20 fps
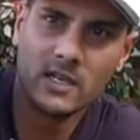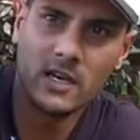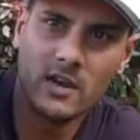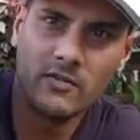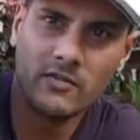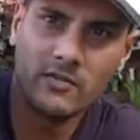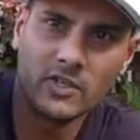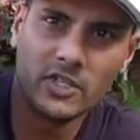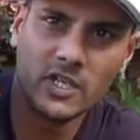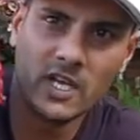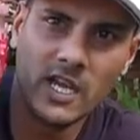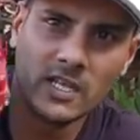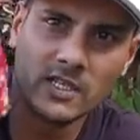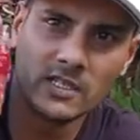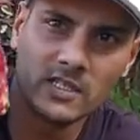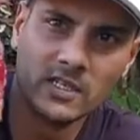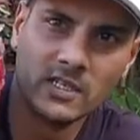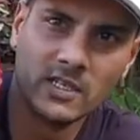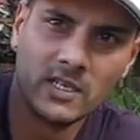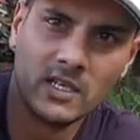Crayfish
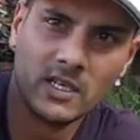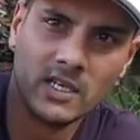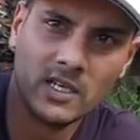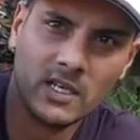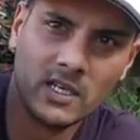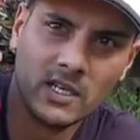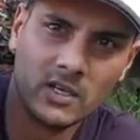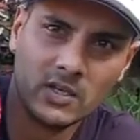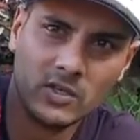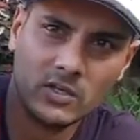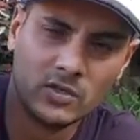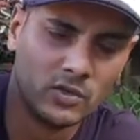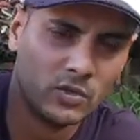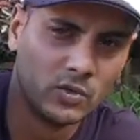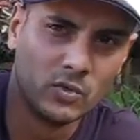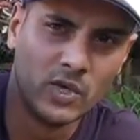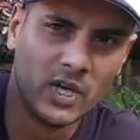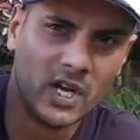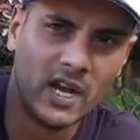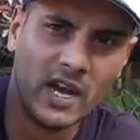legs.
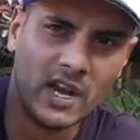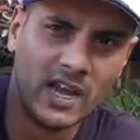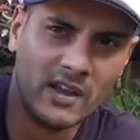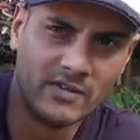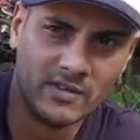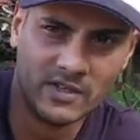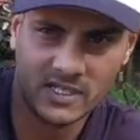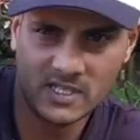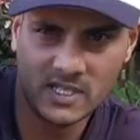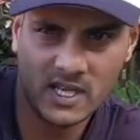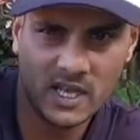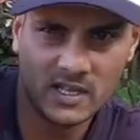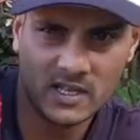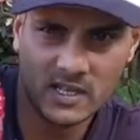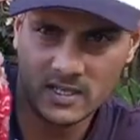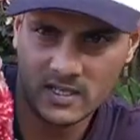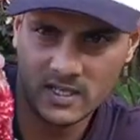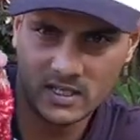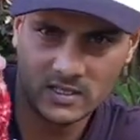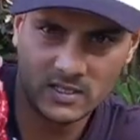You would never say
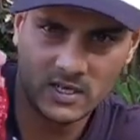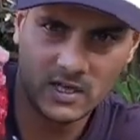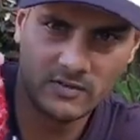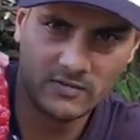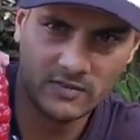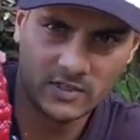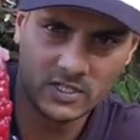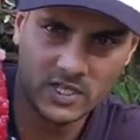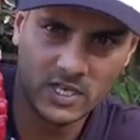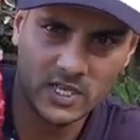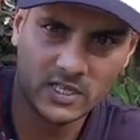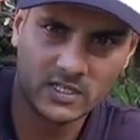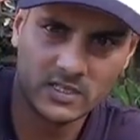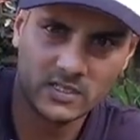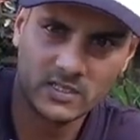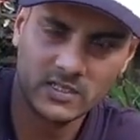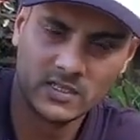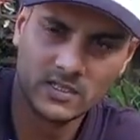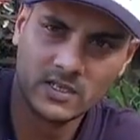that that's crayfish legs.